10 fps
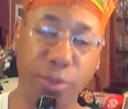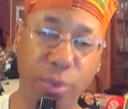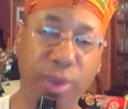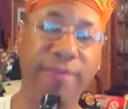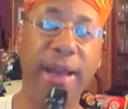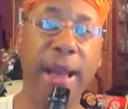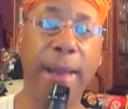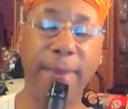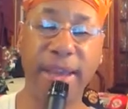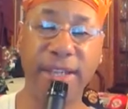
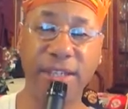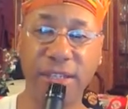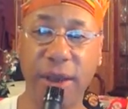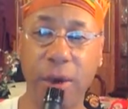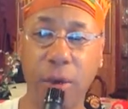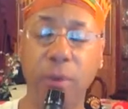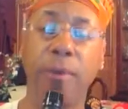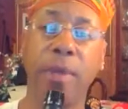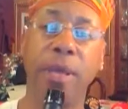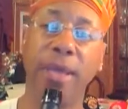25 pages long,
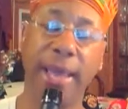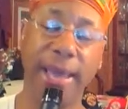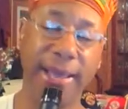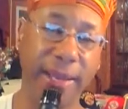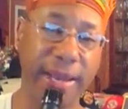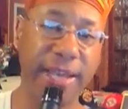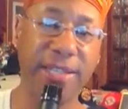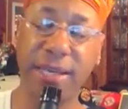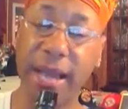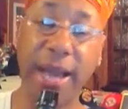and
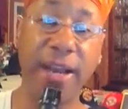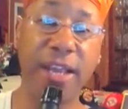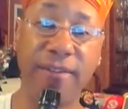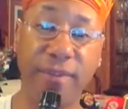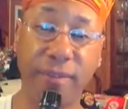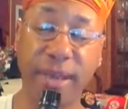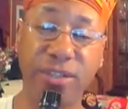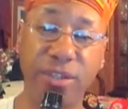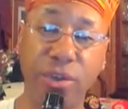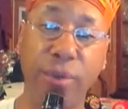there's a lot of
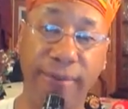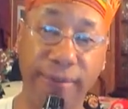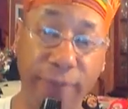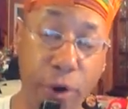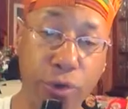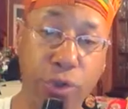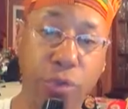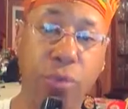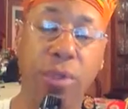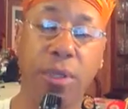information to refer
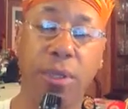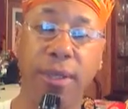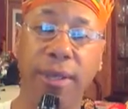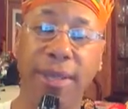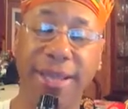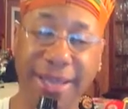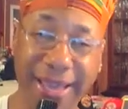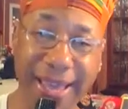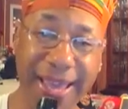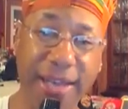to
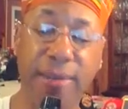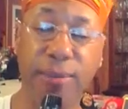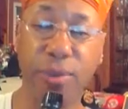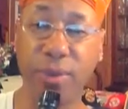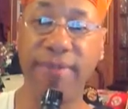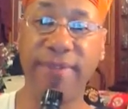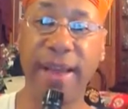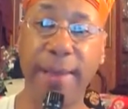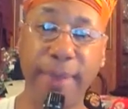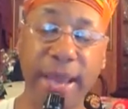in them
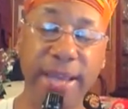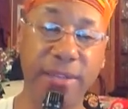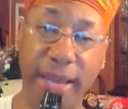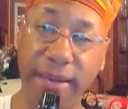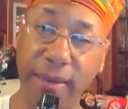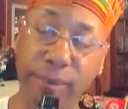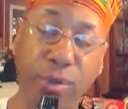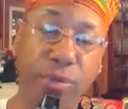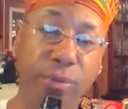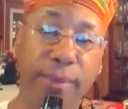25 pages, like the
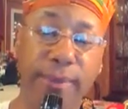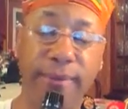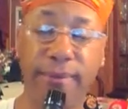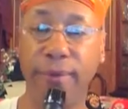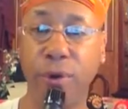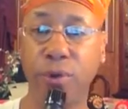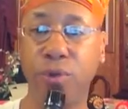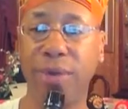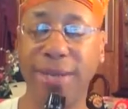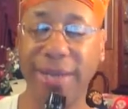books we've been referring
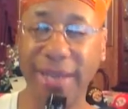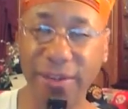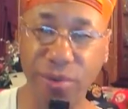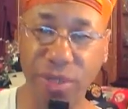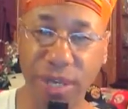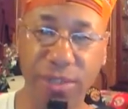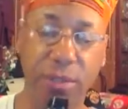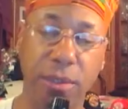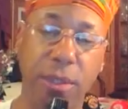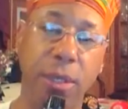to in the
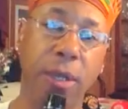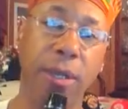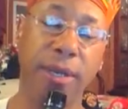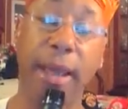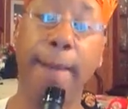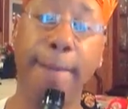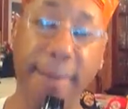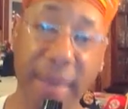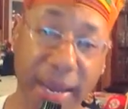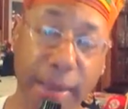introduction. There are
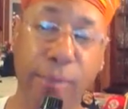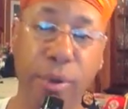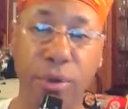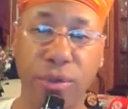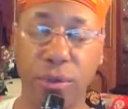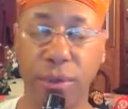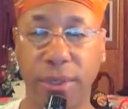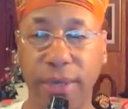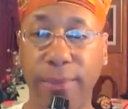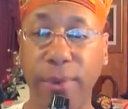many books
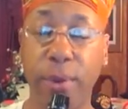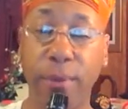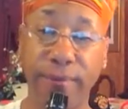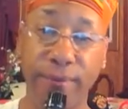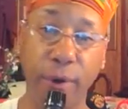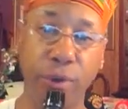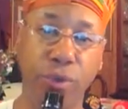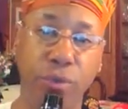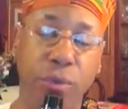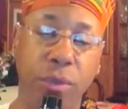that we're going to refer
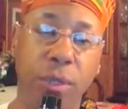to,